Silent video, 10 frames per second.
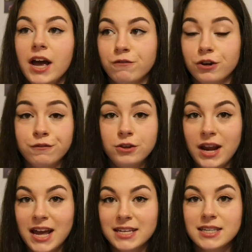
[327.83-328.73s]
for a few
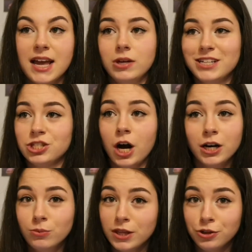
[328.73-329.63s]
days. You get to
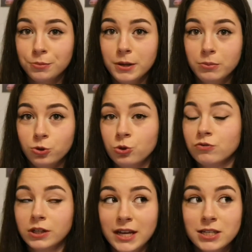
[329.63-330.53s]
talk with other people who
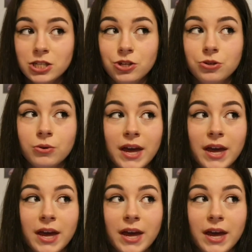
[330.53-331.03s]
relate to you.